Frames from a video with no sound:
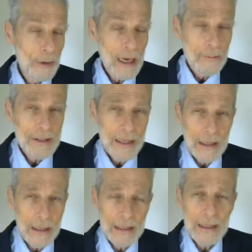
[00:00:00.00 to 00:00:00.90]
will come
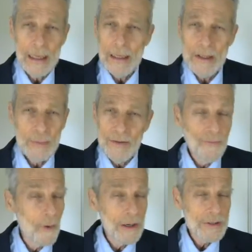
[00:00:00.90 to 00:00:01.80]
suddenly, and it's
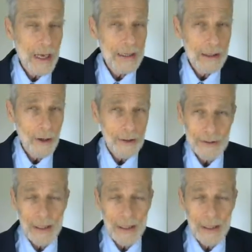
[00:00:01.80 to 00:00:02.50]
before a Sunday law.